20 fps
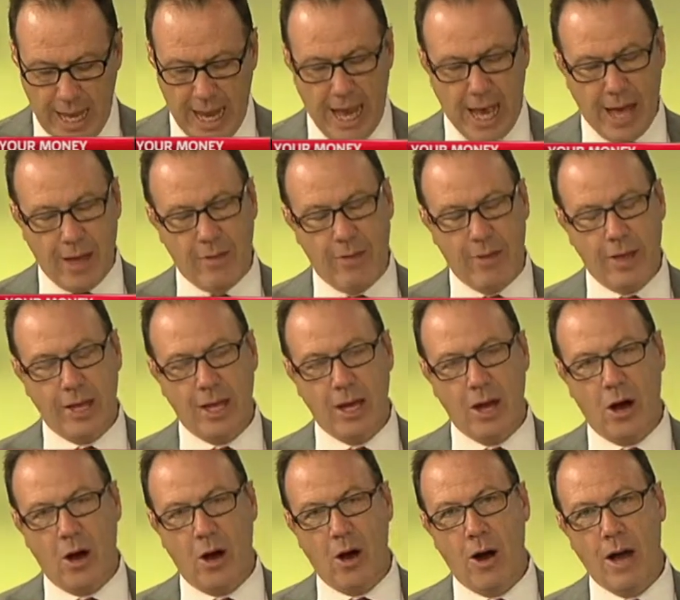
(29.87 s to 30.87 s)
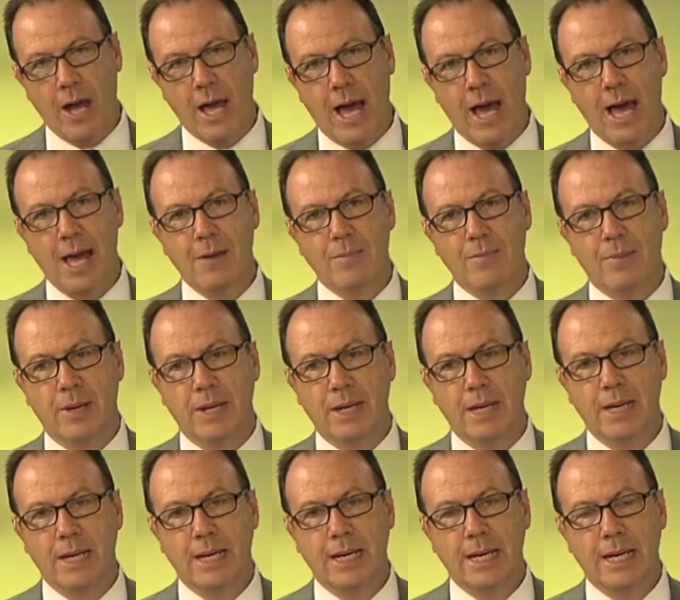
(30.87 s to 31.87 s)
And the
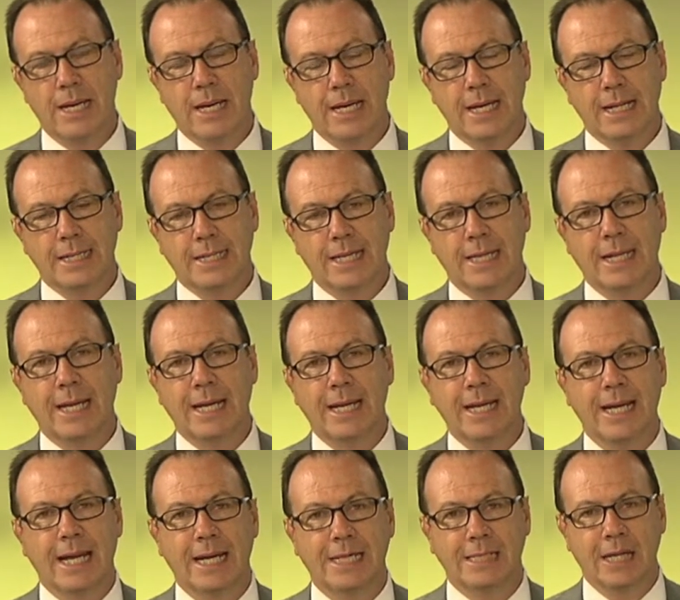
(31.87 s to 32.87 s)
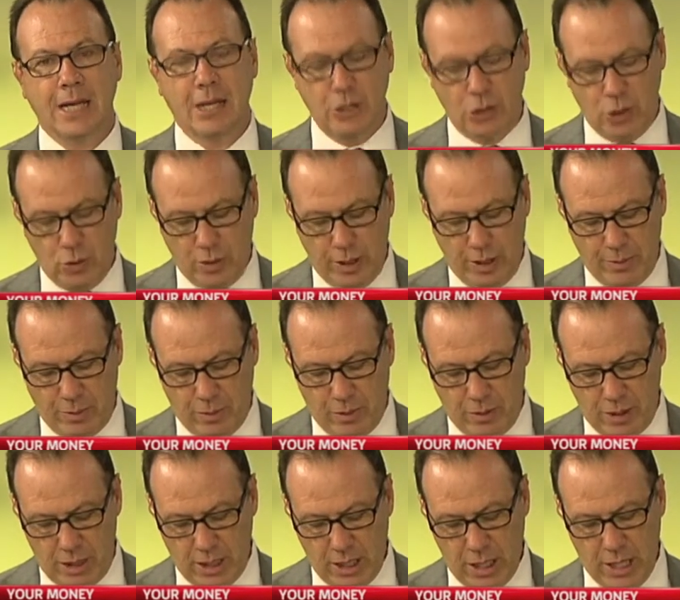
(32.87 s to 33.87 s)
IAB is an indexed annuity
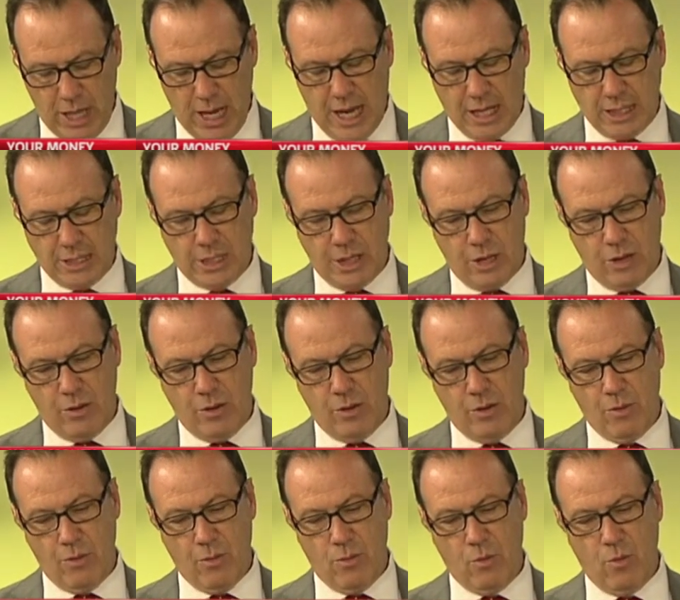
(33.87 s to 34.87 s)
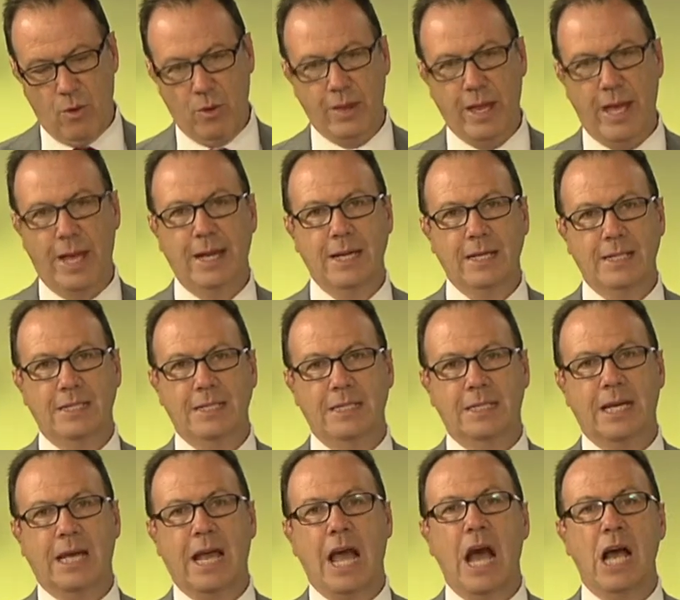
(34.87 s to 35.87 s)
bond. And so what that is
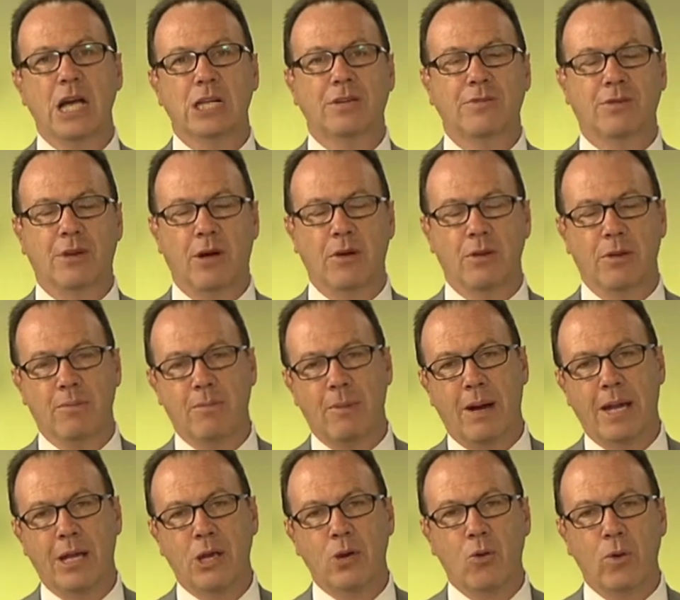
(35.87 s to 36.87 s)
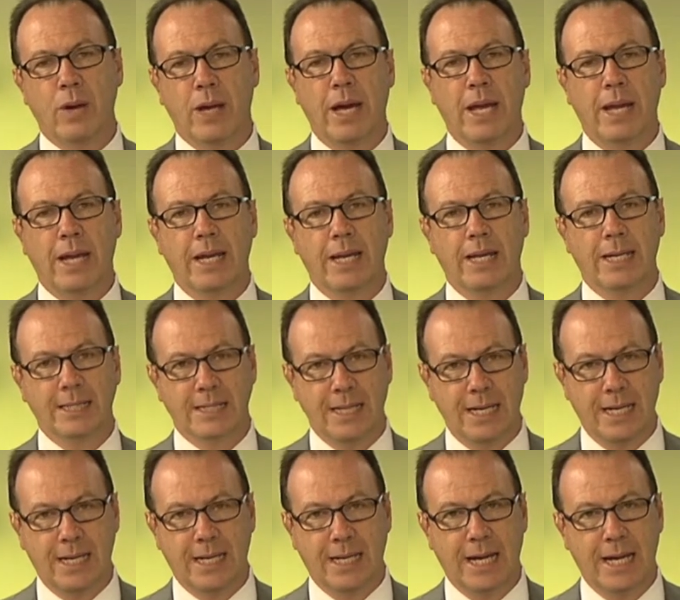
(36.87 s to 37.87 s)
the cash flow. The money you're getting is
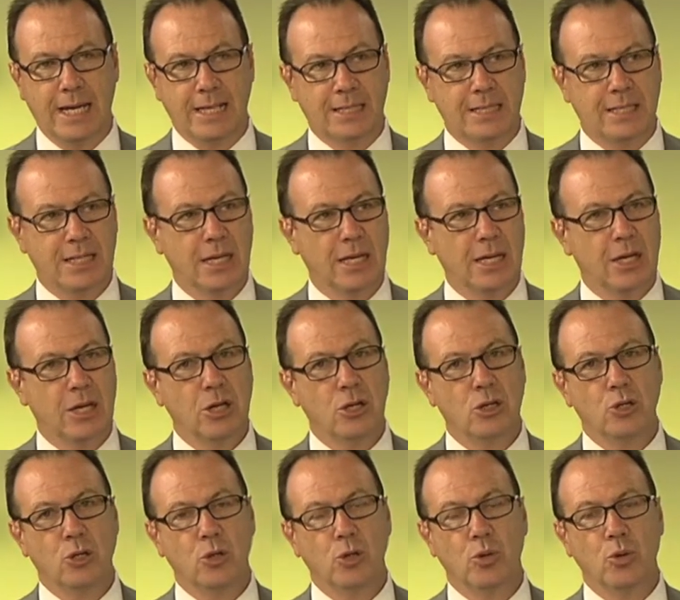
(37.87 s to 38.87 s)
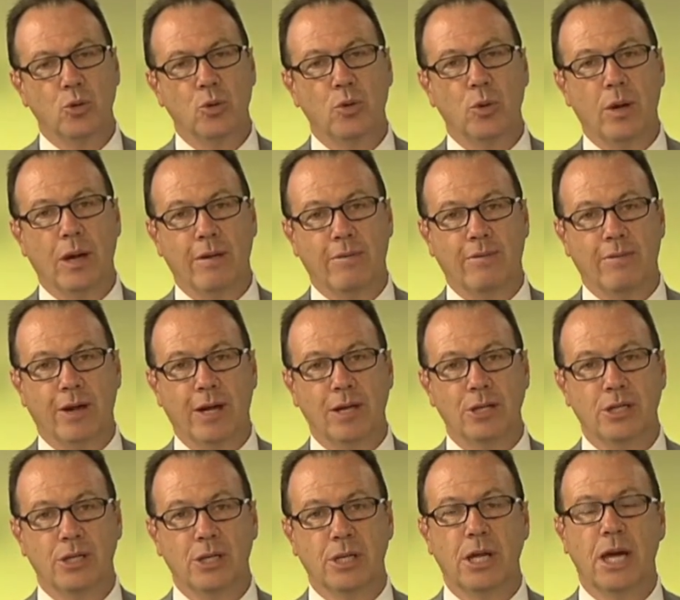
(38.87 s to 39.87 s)
indexed to
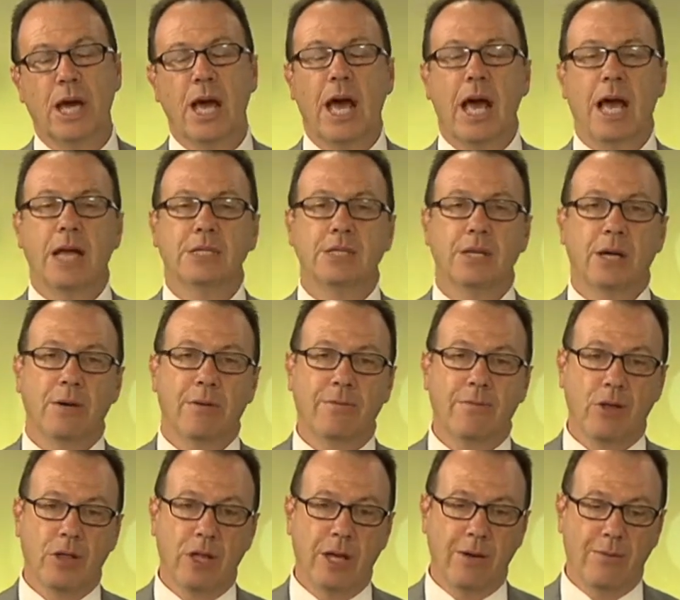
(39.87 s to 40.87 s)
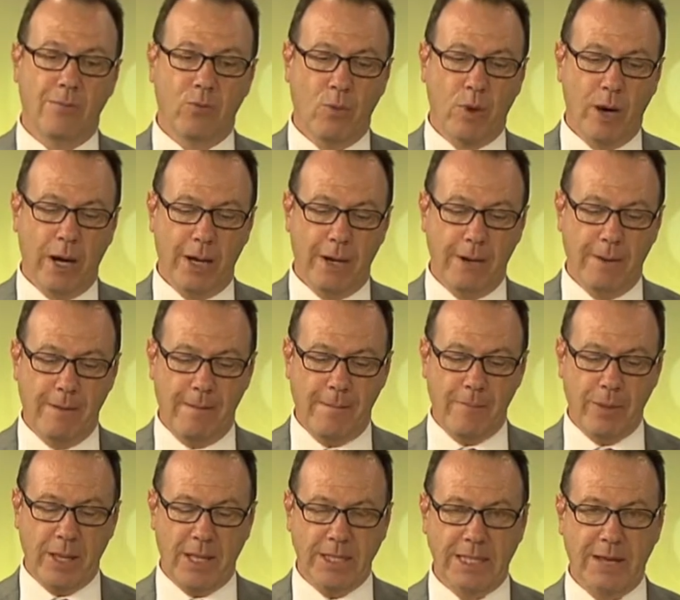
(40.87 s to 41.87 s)
inflation. And so if you think of one
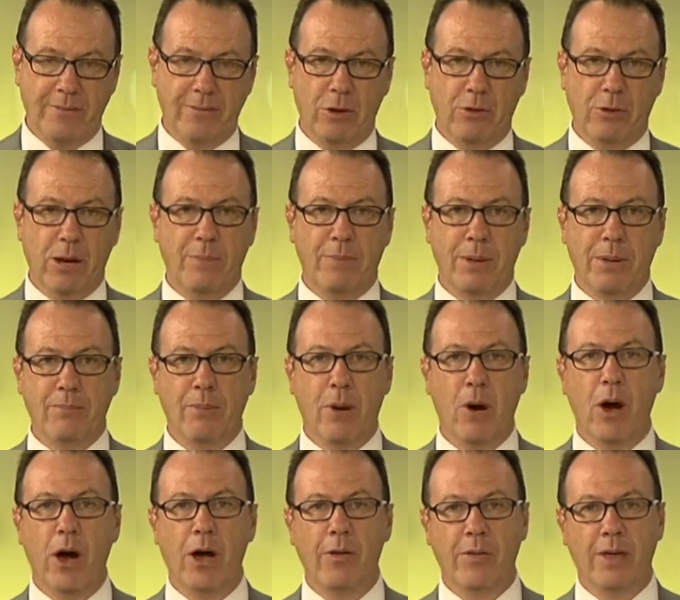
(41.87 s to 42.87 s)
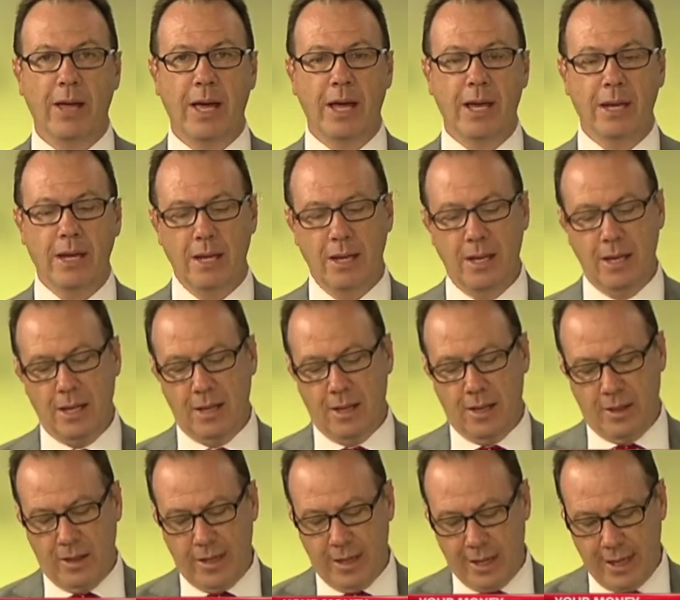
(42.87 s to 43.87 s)
as having a great big pie at the end,
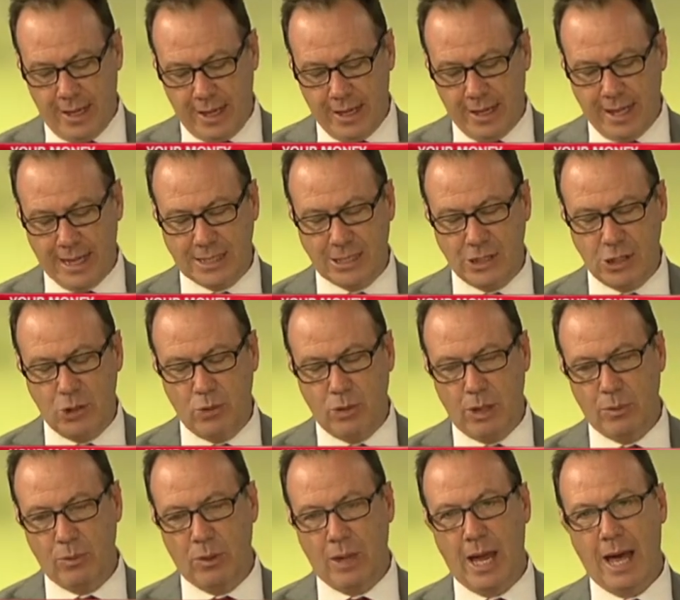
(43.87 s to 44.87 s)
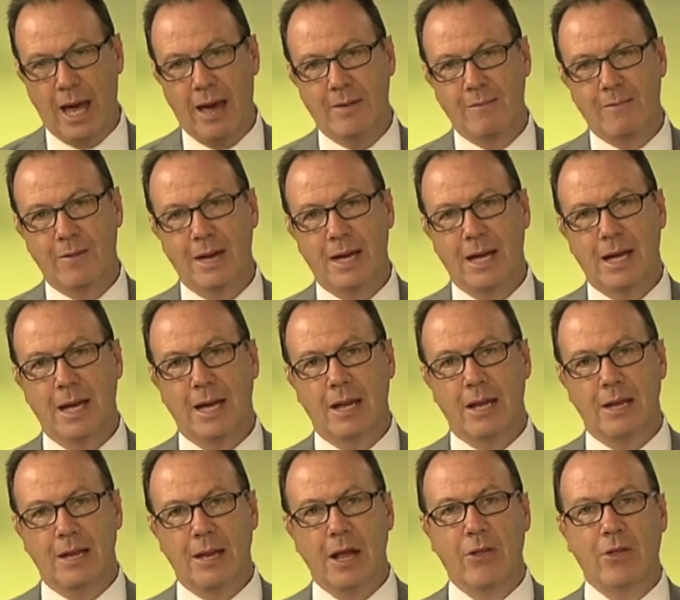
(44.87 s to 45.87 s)
the indexed annuity will have
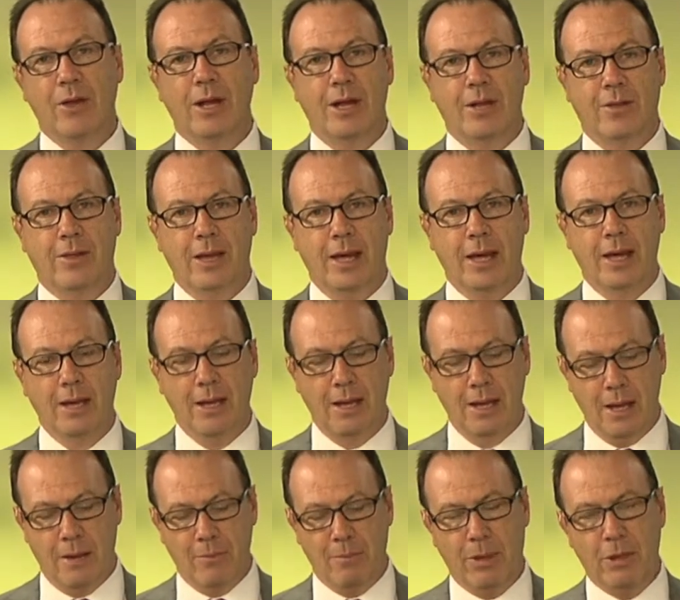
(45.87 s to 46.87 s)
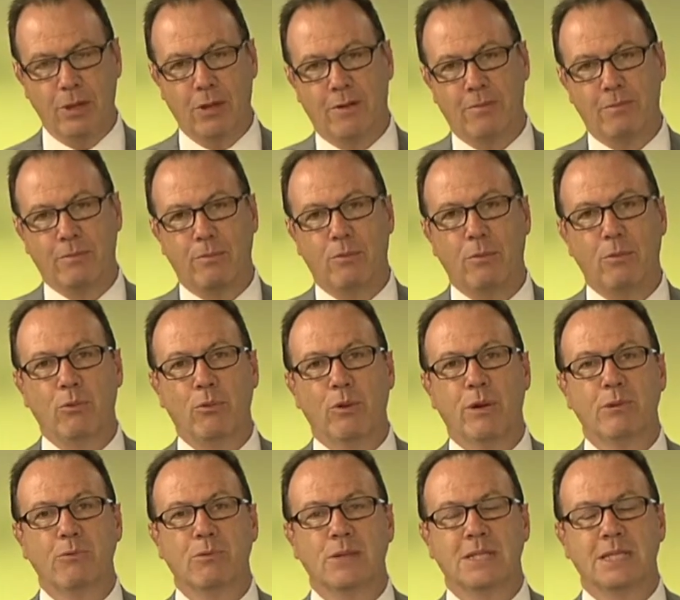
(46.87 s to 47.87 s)
nothing at the end, but you'll have
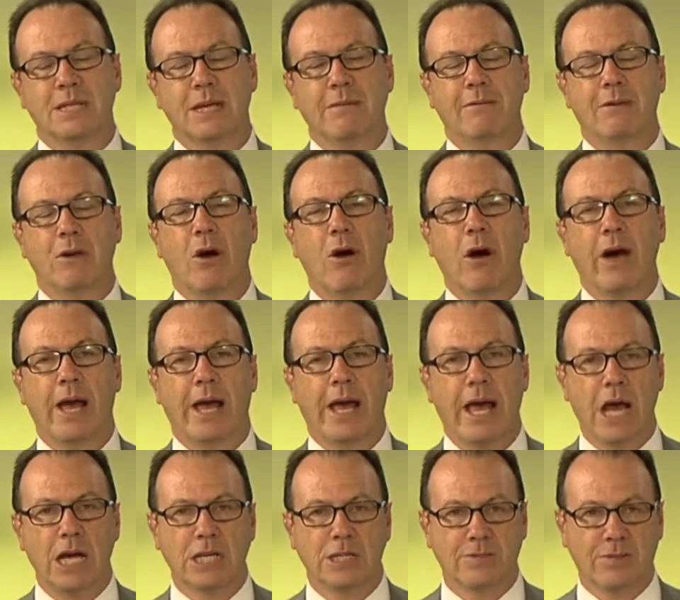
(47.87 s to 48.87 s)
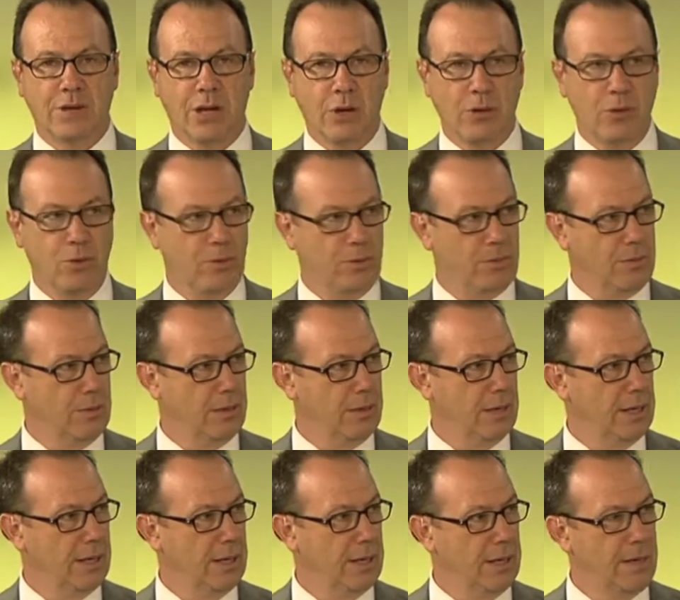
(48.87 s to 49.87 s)
received higher cash flow
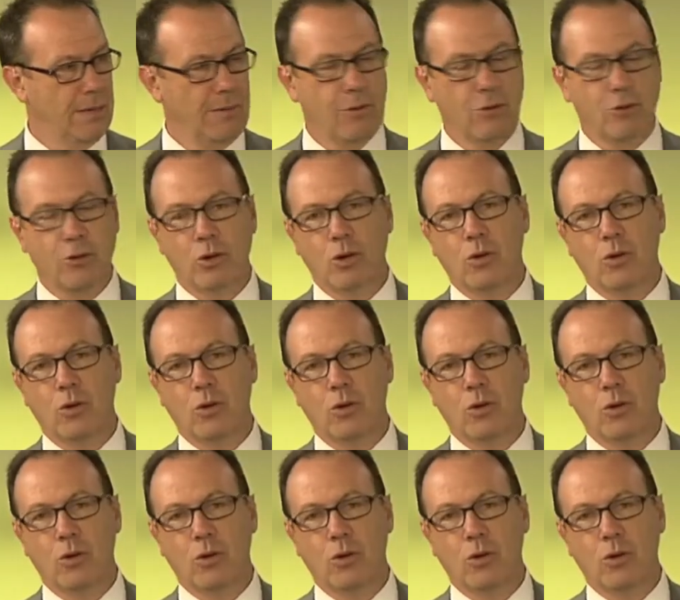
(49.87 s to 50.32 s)
through